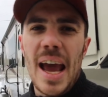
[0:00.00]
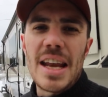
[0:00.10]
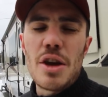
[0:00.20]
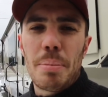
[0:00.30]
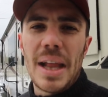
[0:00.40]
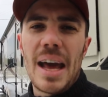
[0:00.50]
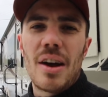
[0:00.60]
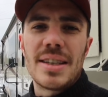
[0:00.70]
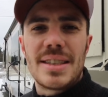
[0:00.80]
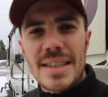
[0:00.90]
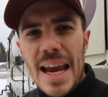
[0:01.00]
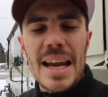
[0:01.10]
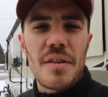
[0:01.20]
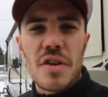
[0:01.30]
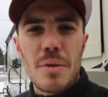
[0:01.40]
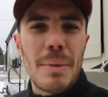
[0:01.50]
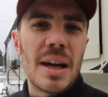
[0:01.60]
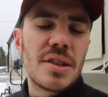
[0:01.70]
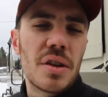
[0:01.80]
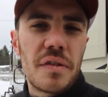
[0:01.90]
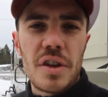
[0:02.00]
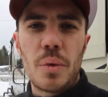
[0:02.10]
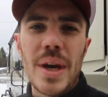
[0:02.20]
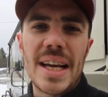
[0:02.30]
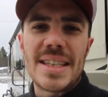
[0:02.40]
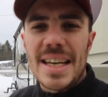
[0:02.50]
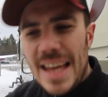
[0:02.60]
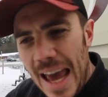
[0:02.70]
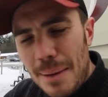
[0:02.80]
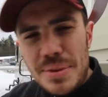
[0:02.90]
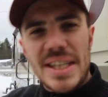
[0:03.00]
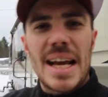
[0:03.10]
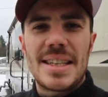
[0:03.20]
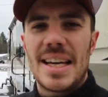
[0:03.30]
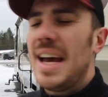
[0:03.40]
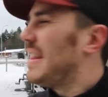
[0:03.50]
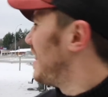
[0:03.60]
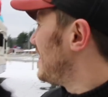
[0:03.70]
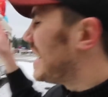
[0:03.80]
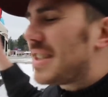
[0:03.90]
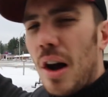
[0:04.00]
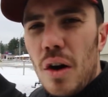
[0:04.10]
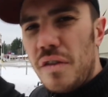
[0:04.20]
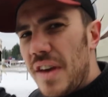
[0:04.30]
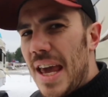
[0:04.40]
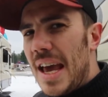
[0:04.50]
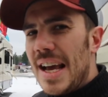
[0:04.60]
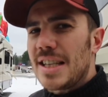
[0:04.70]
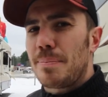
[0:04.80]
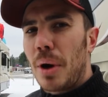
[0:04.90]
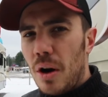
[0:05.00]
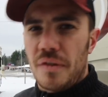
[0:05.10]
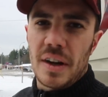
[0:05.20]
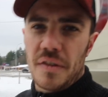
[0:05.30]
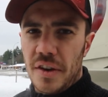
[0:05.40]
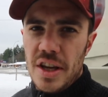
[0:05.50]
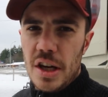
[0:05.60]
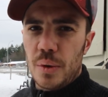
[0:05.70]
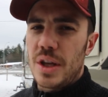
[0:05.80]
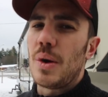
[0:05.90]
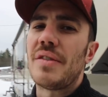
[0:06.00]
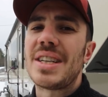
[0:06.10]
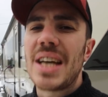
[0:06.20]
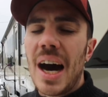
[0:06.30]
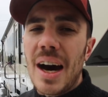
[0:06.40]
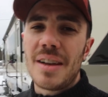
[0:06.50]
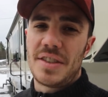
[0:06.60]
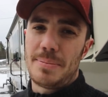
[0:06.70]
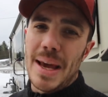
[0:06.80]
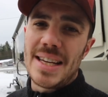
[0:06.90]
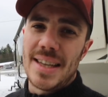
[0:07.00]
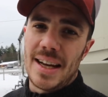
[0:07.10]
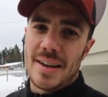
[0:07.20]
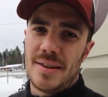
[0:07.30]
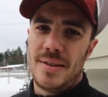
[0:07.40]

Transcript: and you plan on staying a few months or a few weeks in campsites, then this RV is perfect for you. You have a ton of space in it.